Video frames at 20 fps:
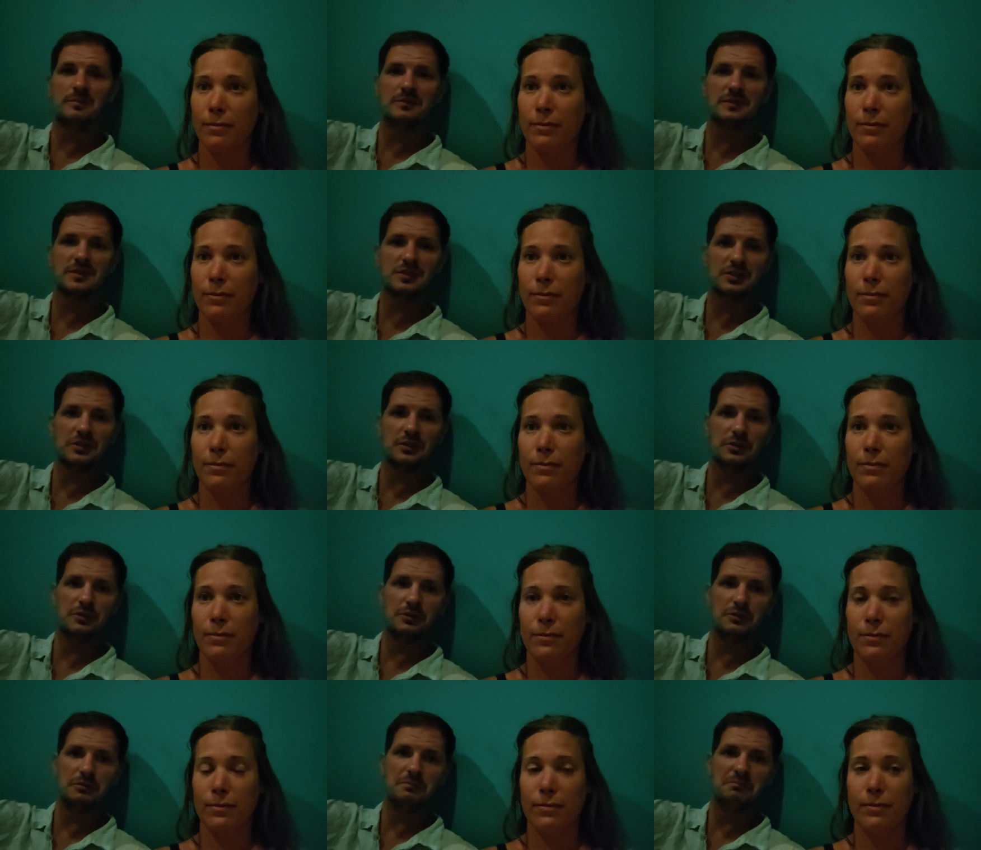Speaker 1: them
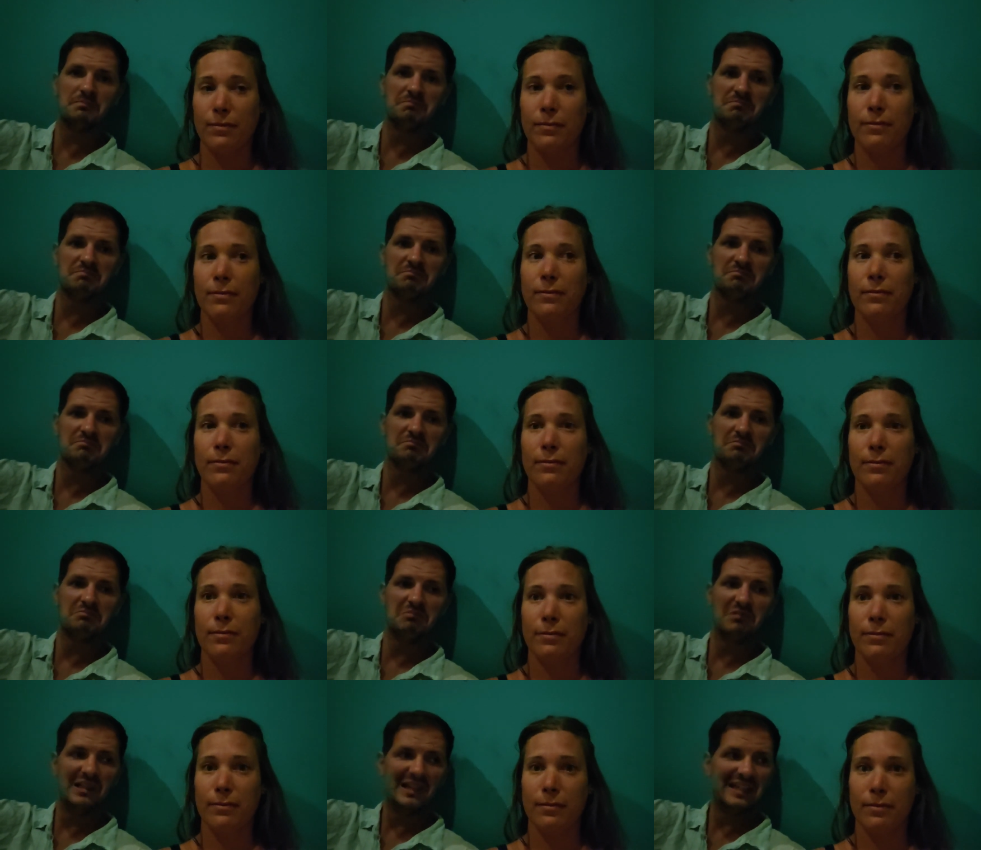to
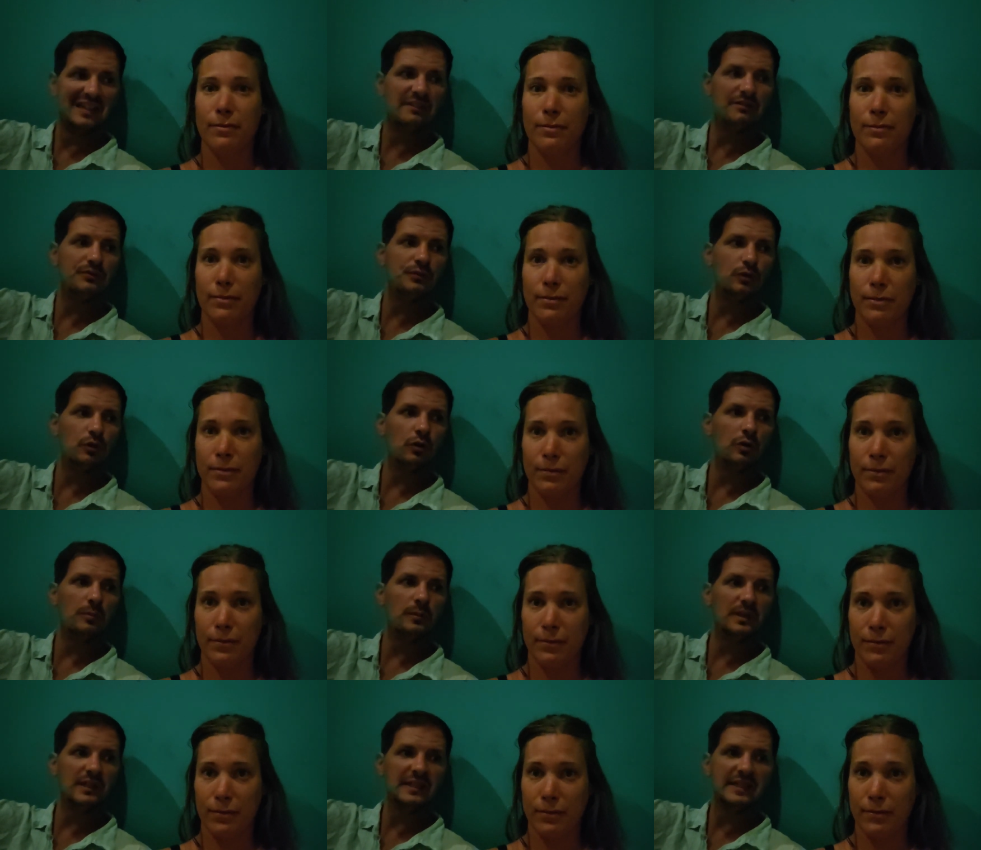live
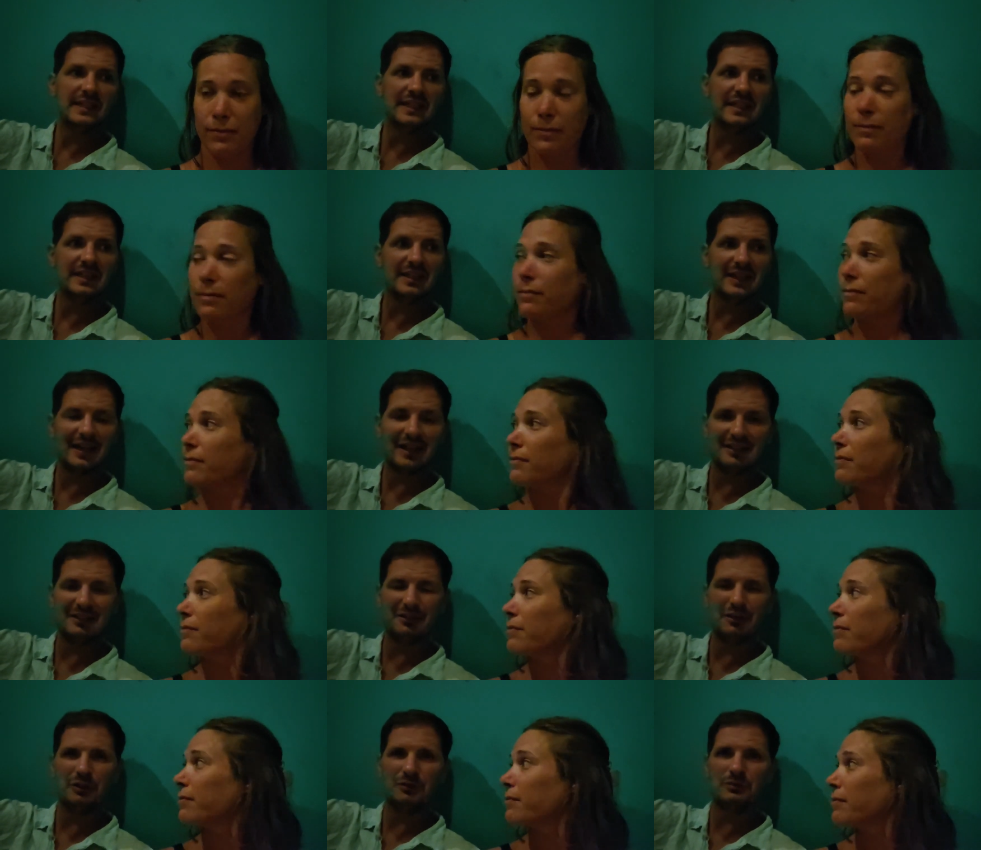normally
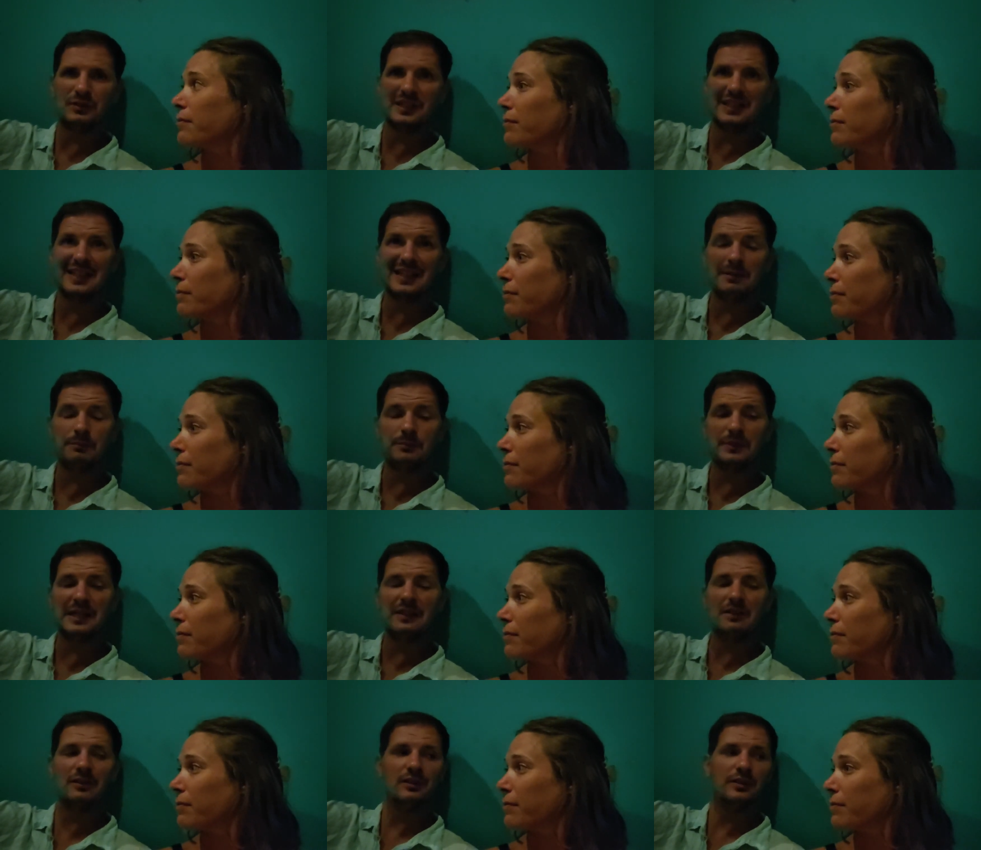and not really
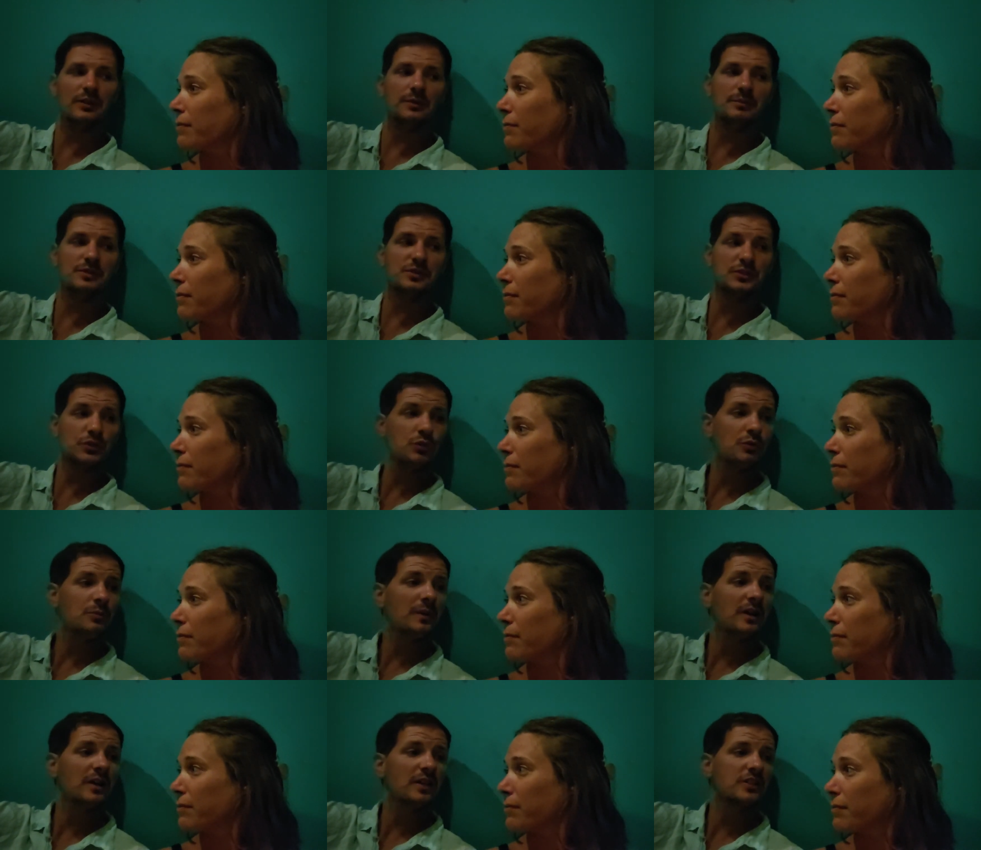impede on them
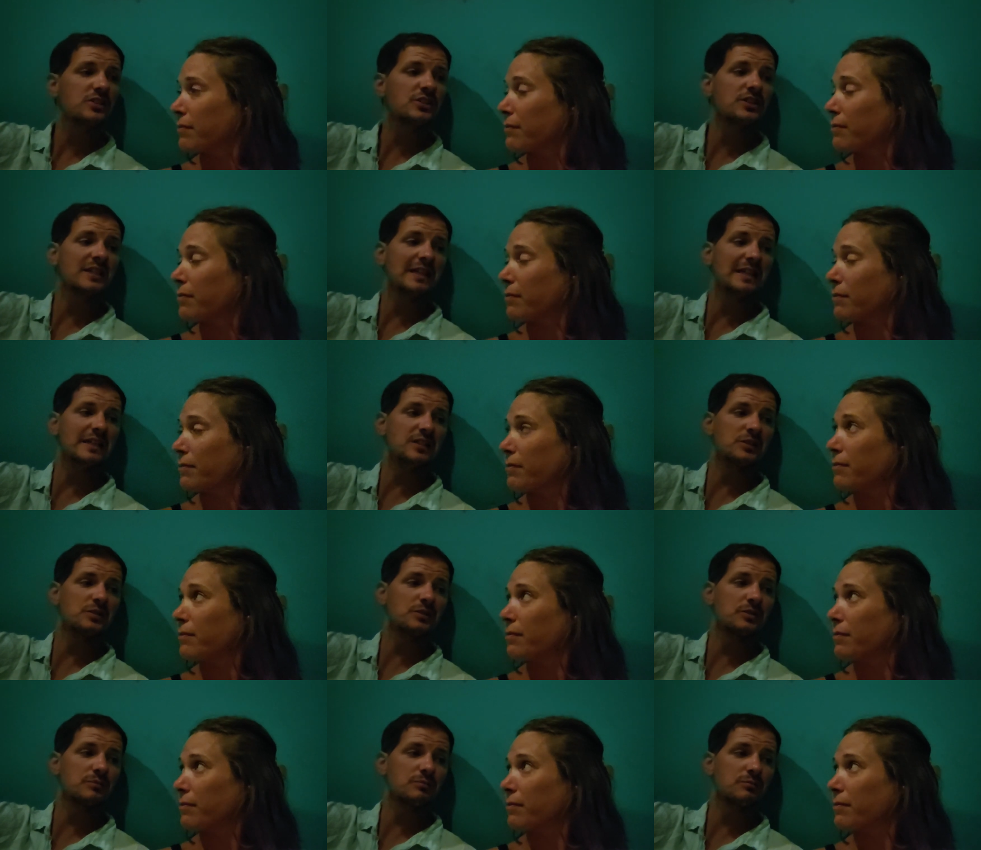too much
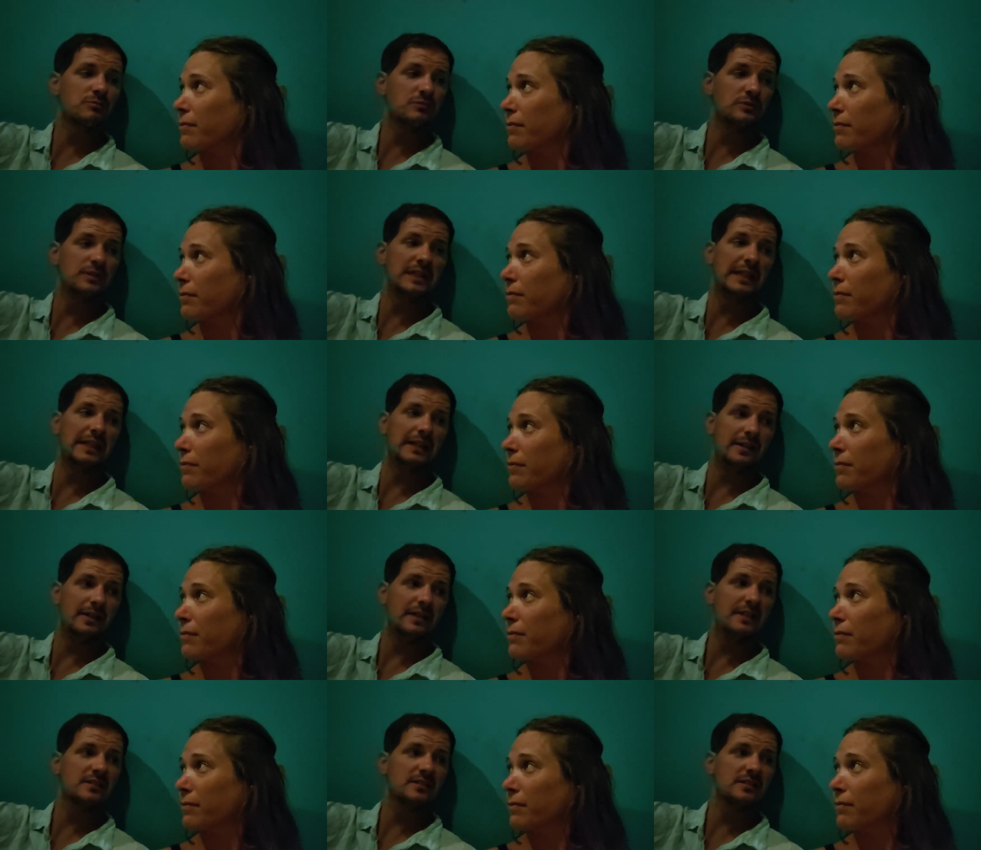is mm-hmm. really
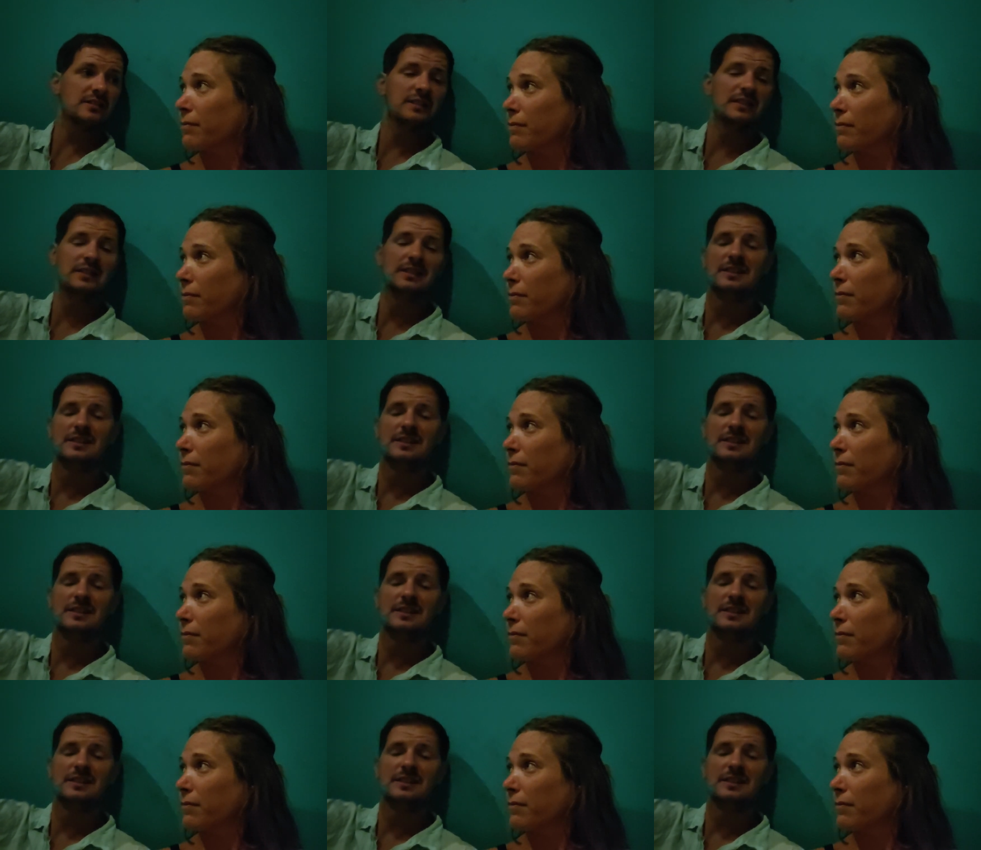nice.